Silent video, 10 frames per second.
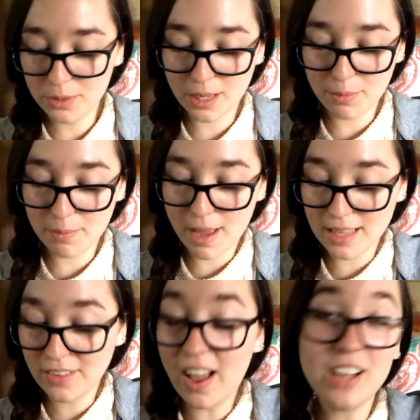was gonna be
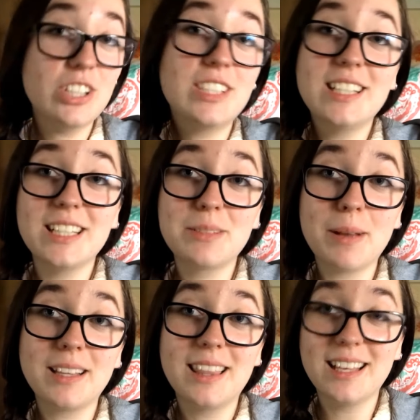massive. I just didn't
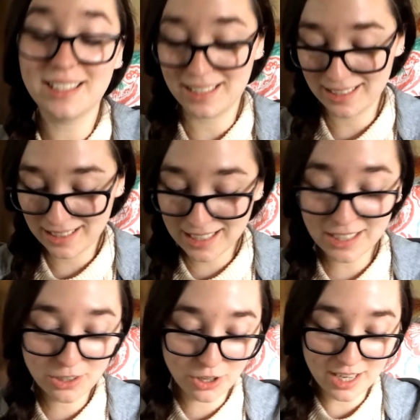expect this. This
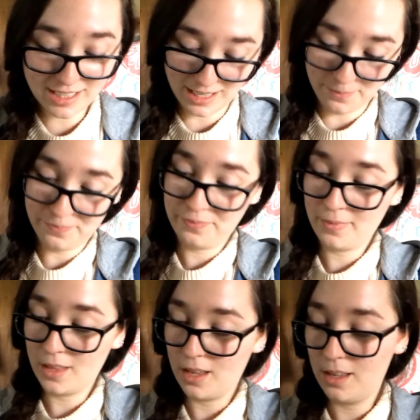is crazy.
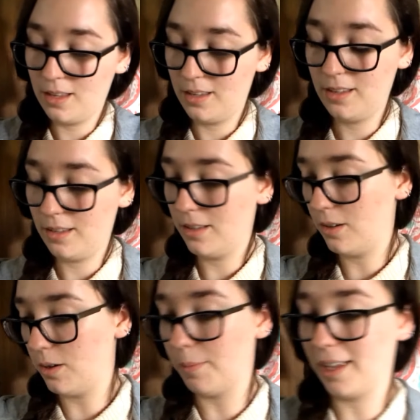
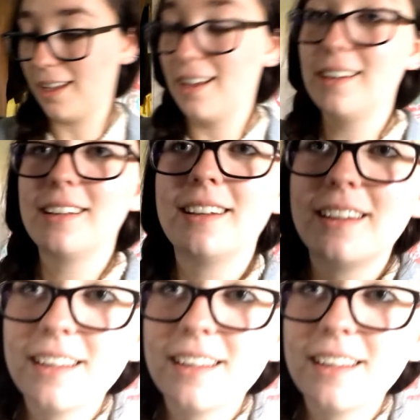Oh my god.